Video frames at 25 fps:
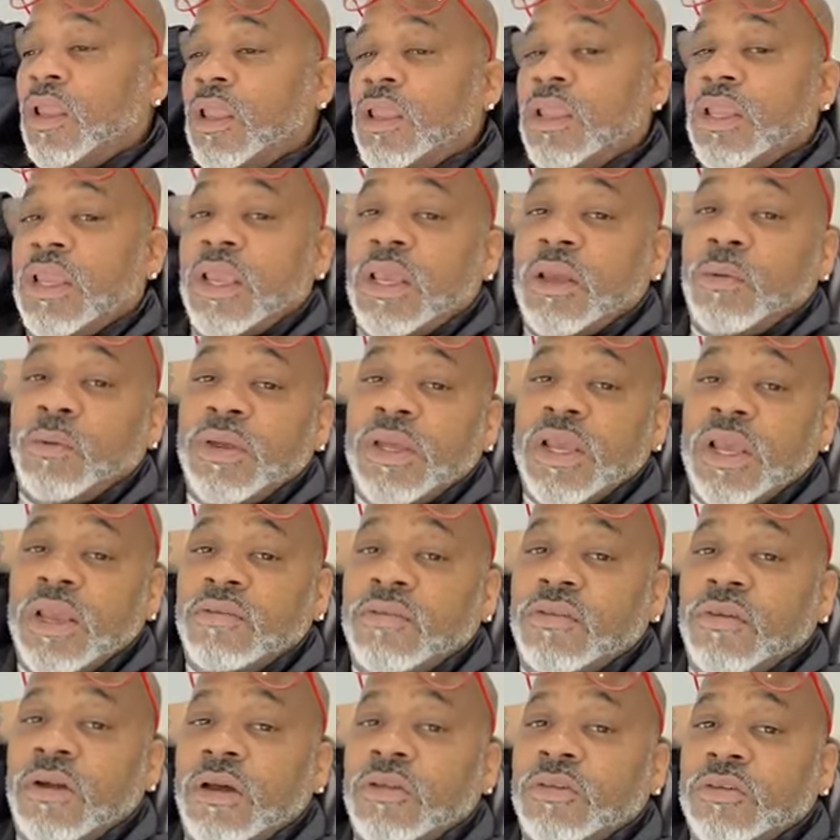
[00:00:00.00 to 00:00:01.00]
yeah, we
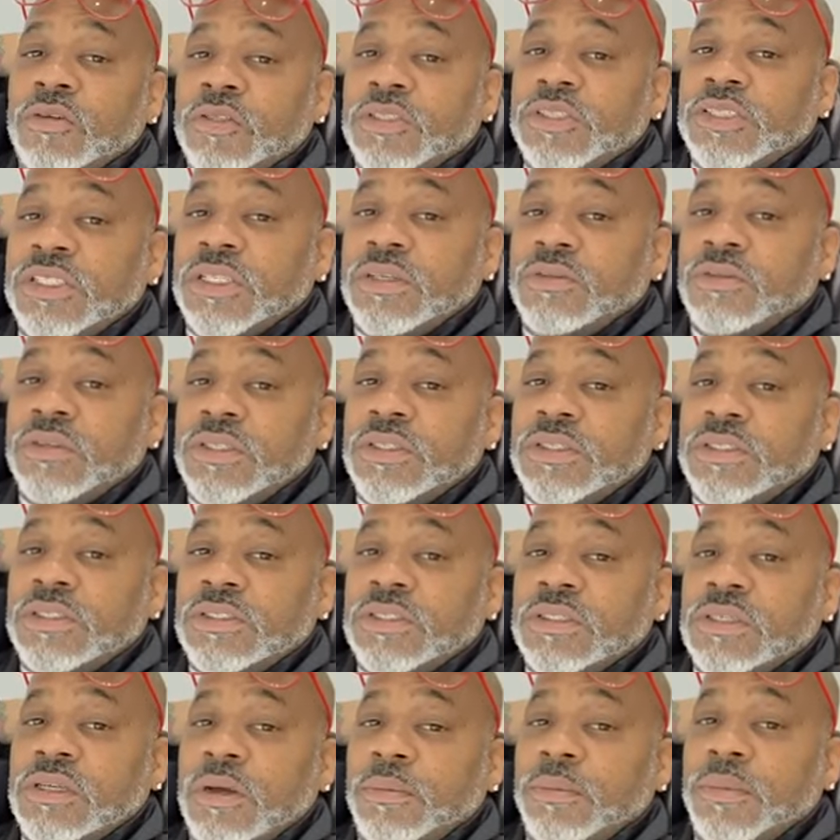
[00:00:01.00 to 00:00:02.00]
have other series
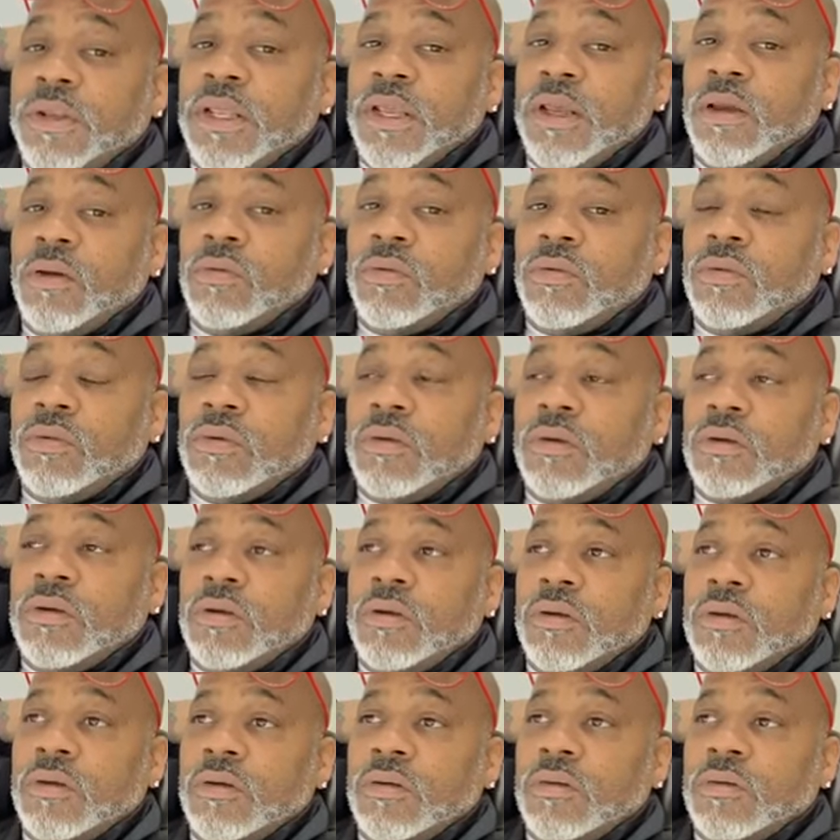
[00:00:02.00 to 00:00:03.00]
coming out.
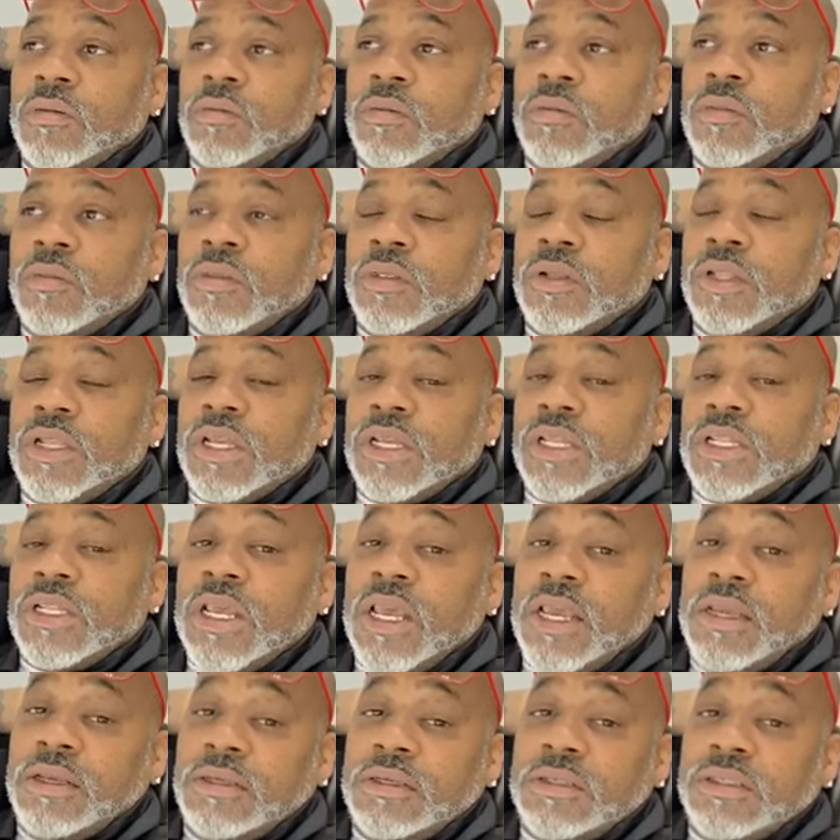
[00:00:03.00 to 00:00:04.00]
Um, Nick at
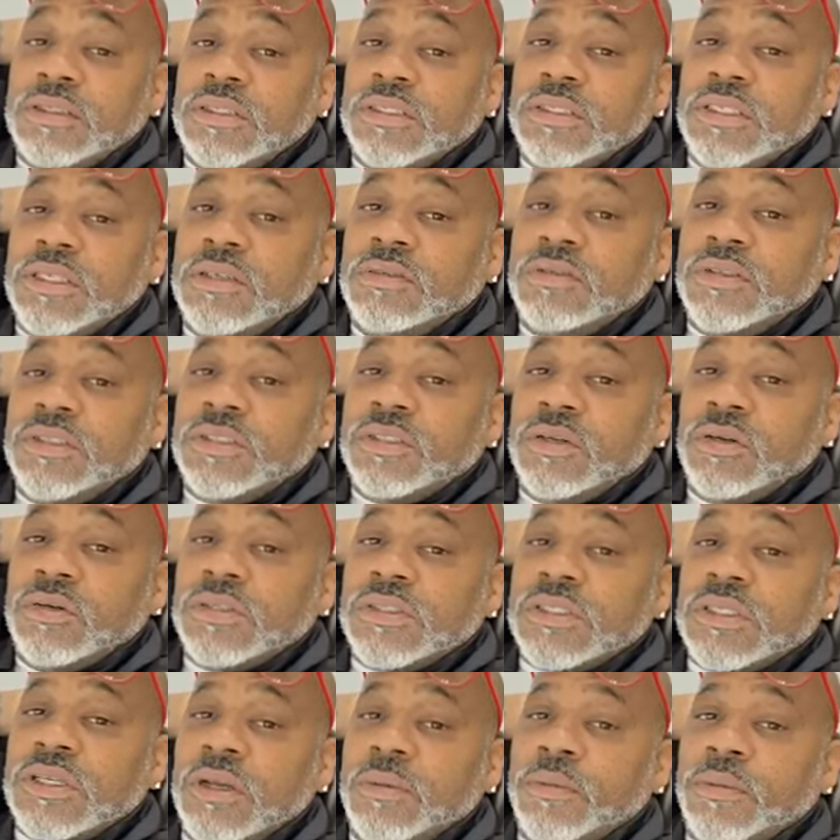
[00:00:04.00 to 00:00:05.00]
Night is a TV show
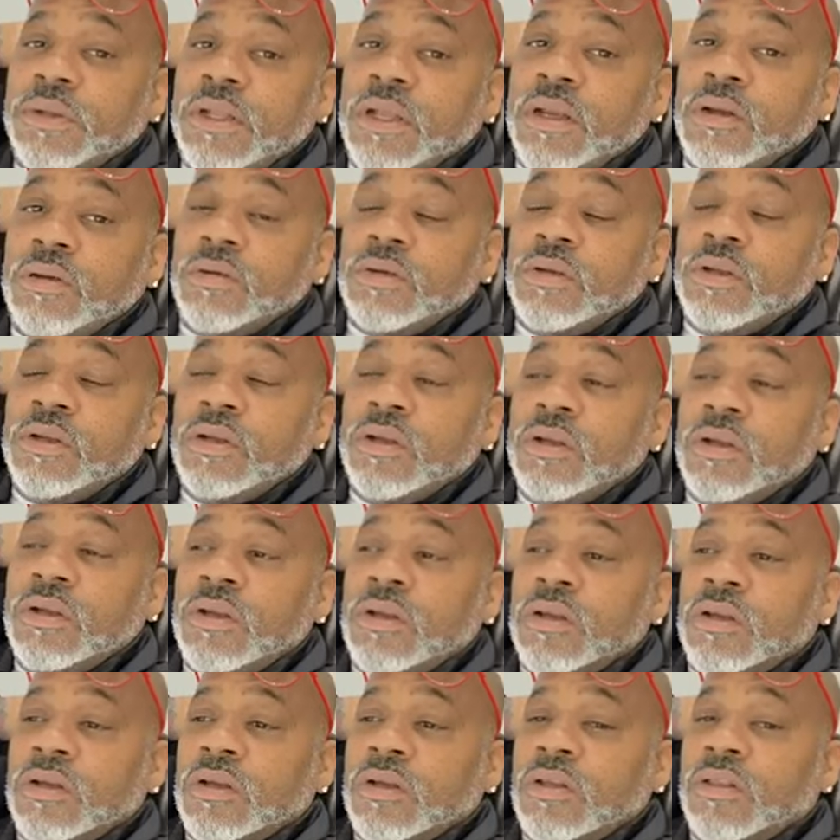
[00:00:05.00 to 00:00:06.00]
that's coming out.
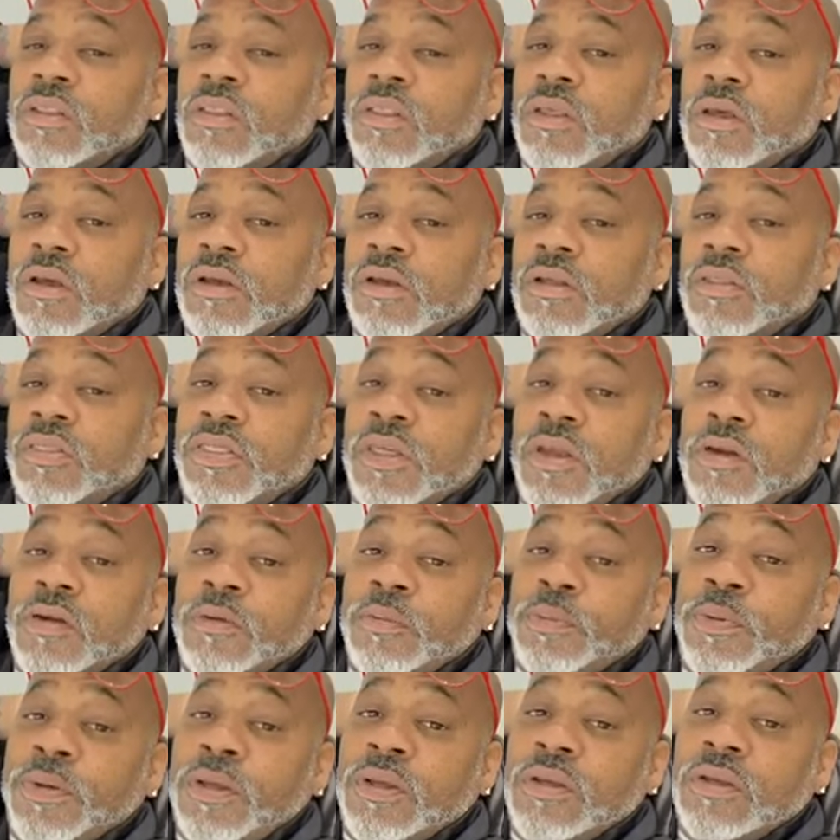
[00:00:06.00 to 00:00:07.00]
Uh,
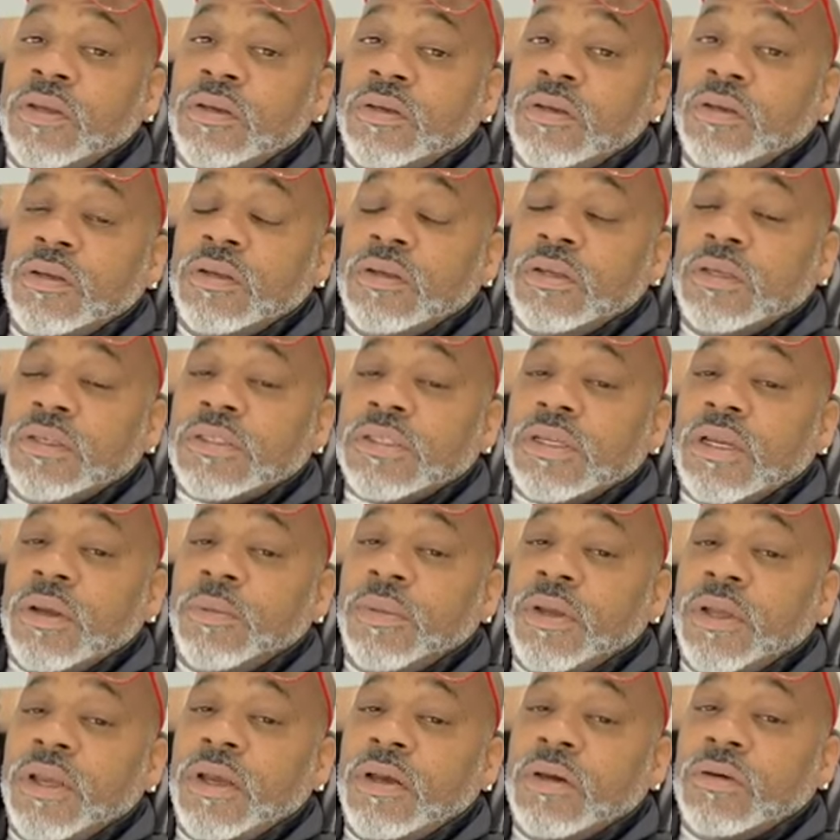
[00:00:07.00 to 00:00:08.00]
Therapy is
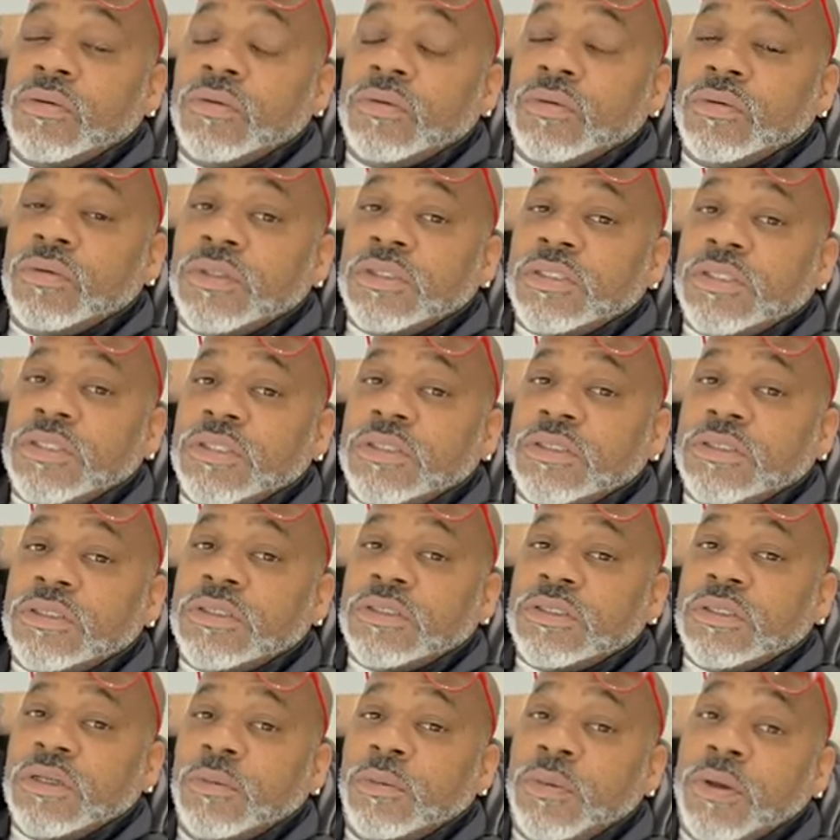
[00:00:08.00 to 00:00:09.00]
coming out, which
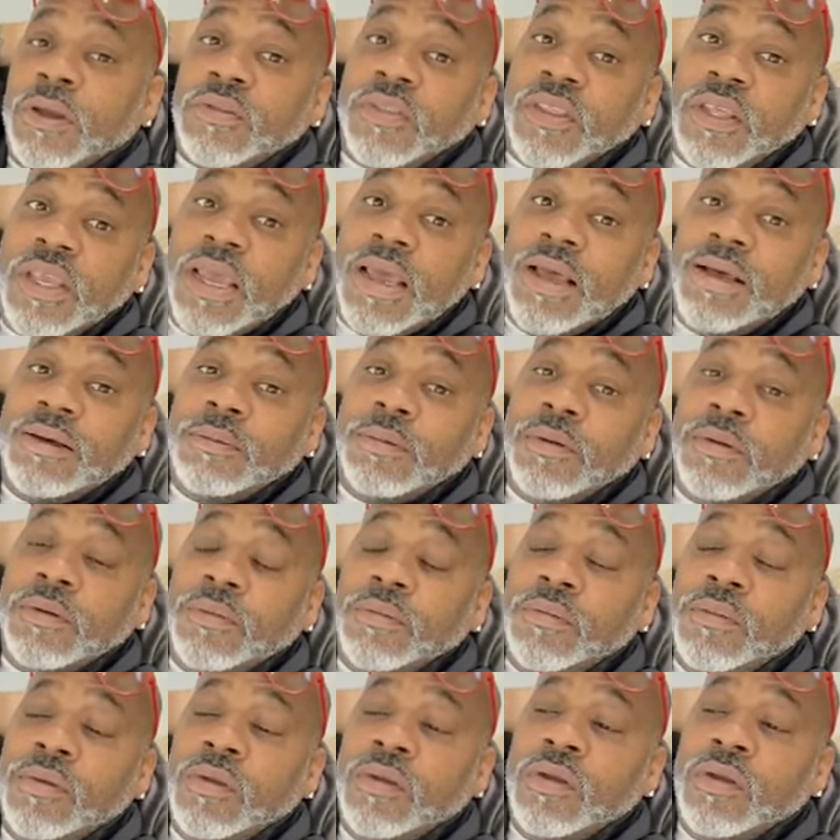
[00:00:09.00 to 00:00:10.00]
is about the album.